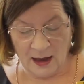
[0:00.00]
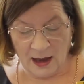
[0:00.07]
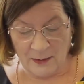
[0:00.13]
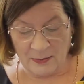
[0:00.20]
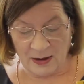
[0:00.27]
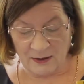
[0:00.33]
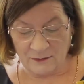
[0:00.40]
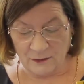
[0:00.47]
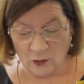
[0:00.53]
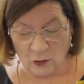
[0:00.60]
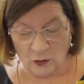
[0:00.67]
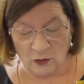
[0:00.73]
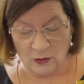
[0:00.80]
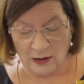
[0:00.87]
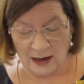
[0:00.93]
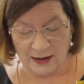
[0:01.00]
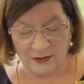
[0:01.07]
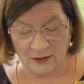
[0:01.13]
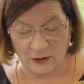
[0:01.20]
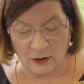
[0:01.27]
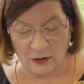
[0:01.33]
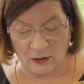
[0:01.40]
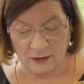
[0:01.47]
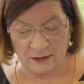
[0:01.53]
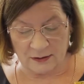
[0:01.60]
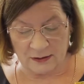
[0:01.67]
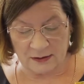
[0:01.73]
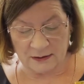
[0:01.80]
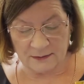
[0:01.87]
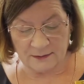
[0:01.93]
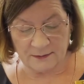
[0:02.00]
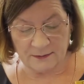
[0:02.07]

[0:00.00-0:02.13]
above all other gods.